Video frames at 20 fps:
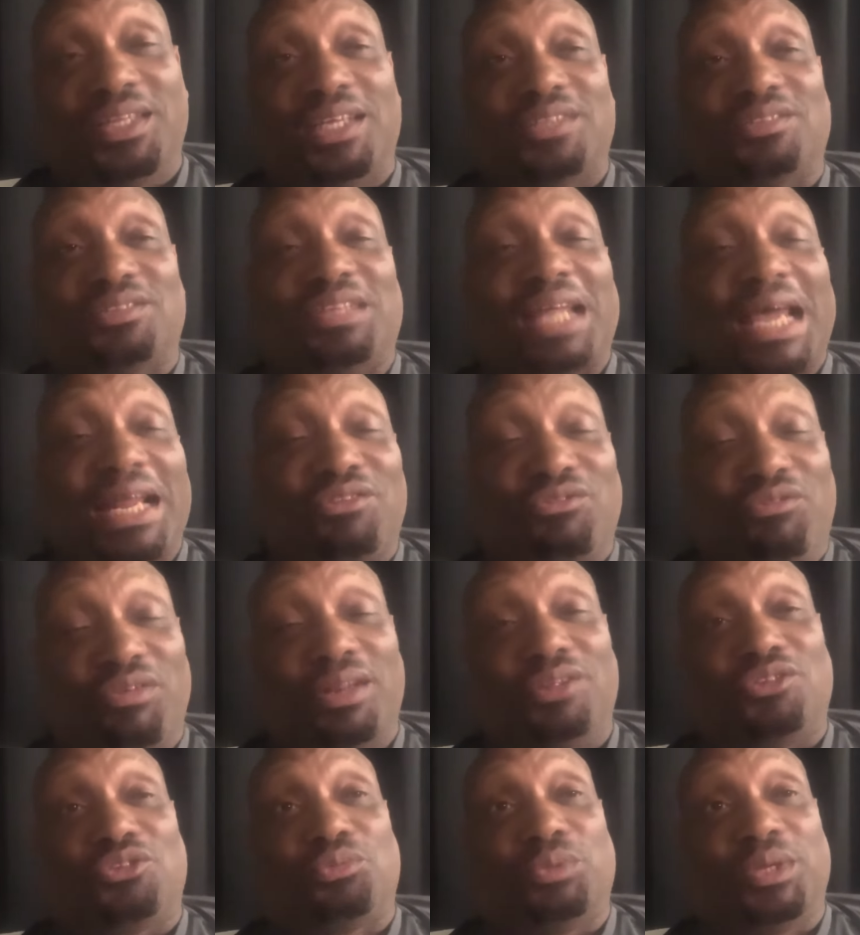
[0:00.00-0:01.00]
Yes, that
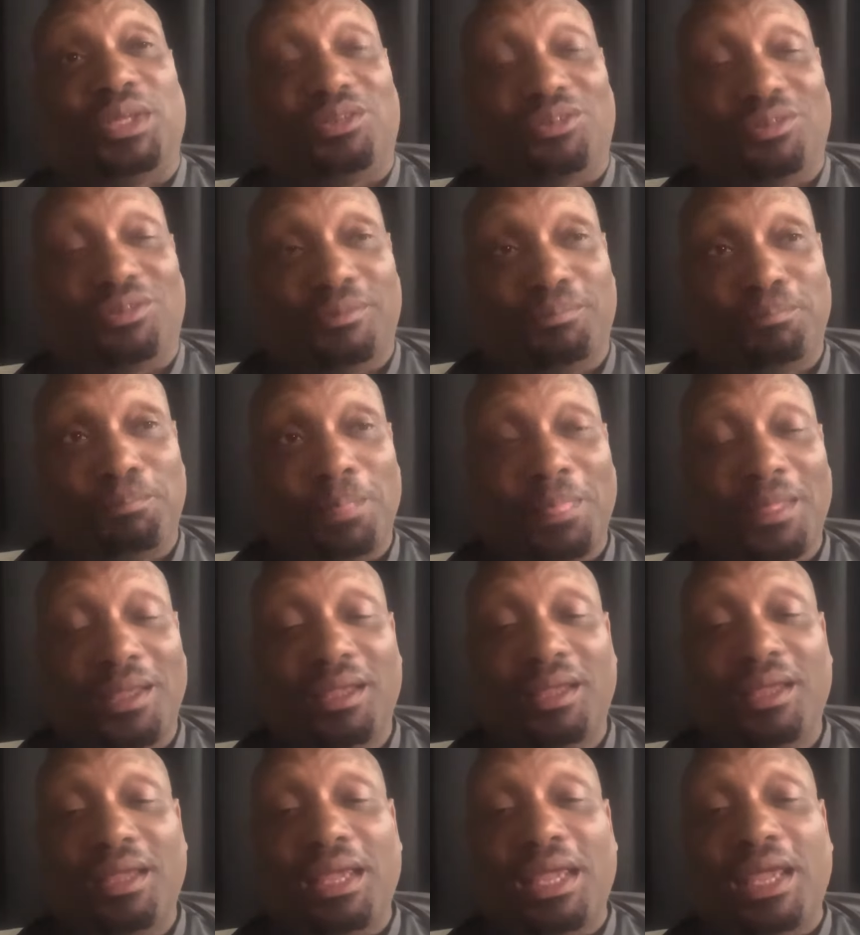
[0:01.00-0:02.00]
Credit Suisse
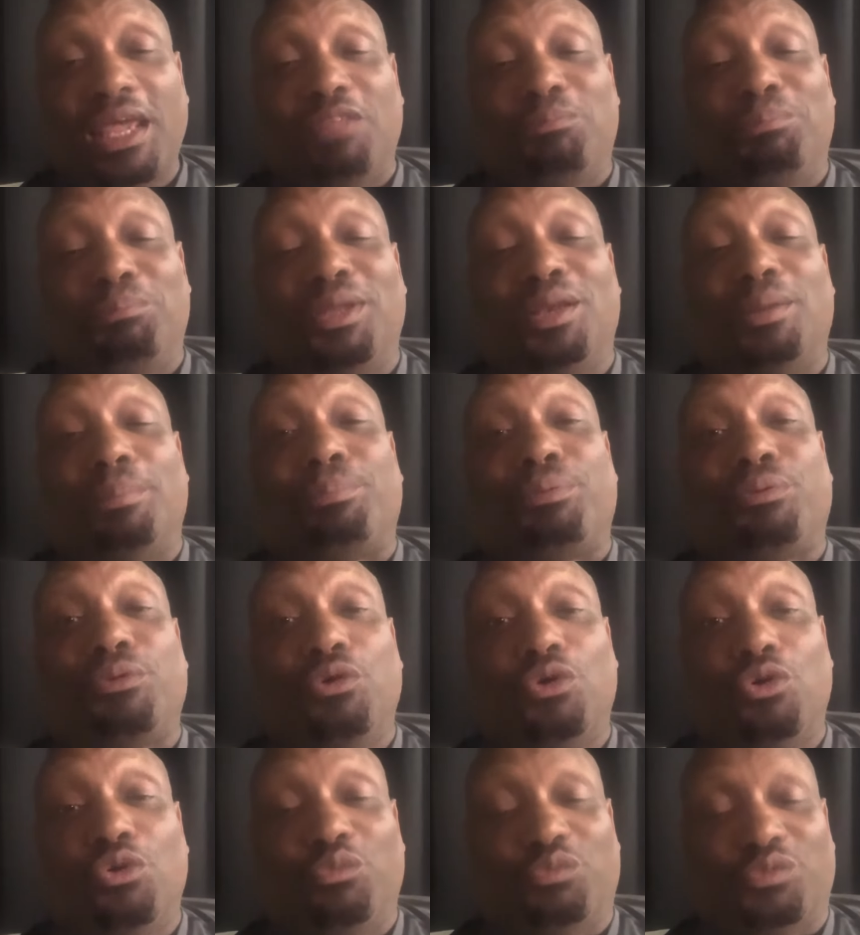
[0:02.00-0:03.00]
has been
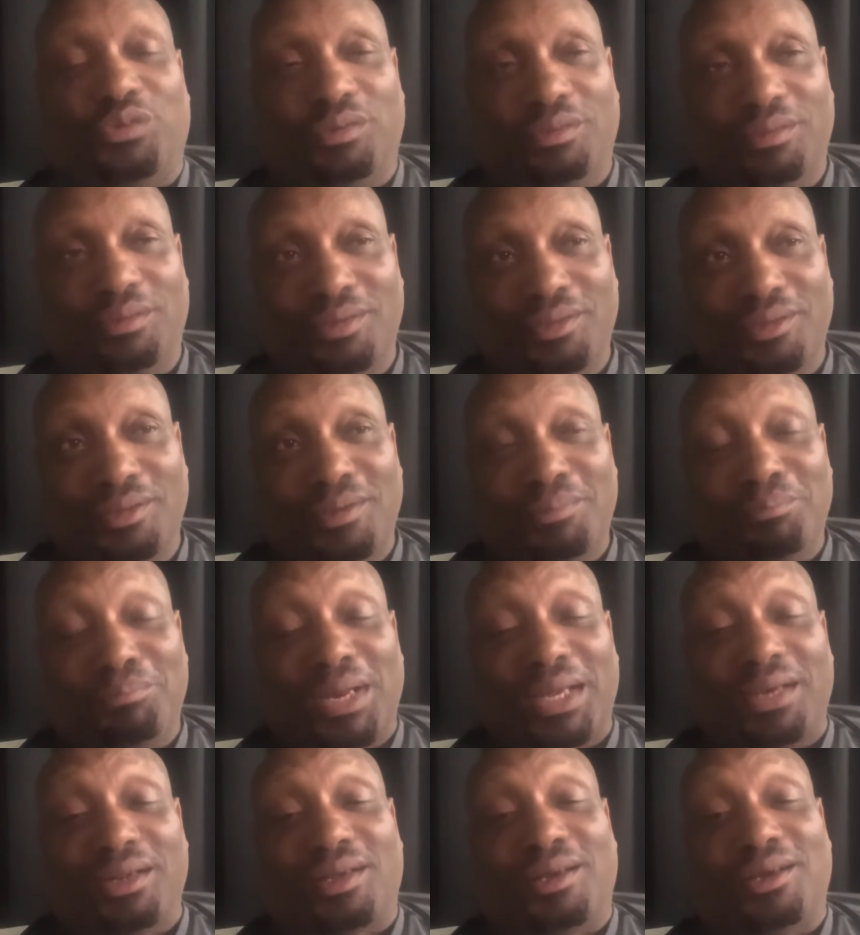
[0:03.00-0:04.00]
approved
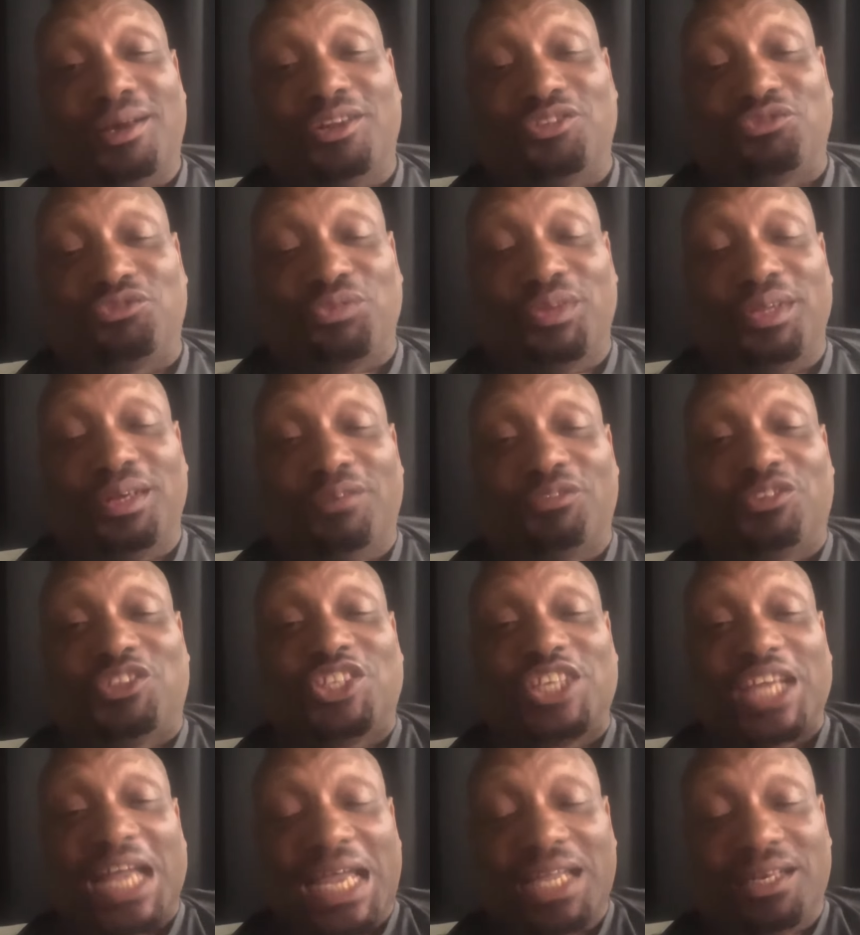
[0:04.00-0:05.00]
by the country of
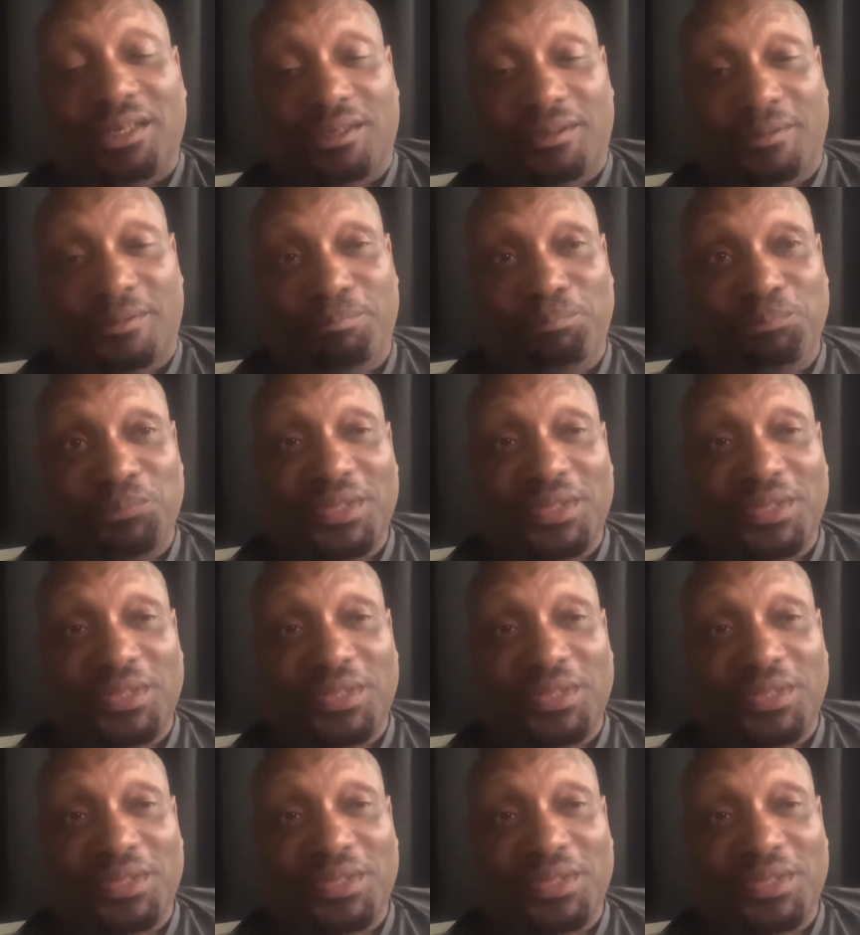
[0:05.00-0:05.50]
China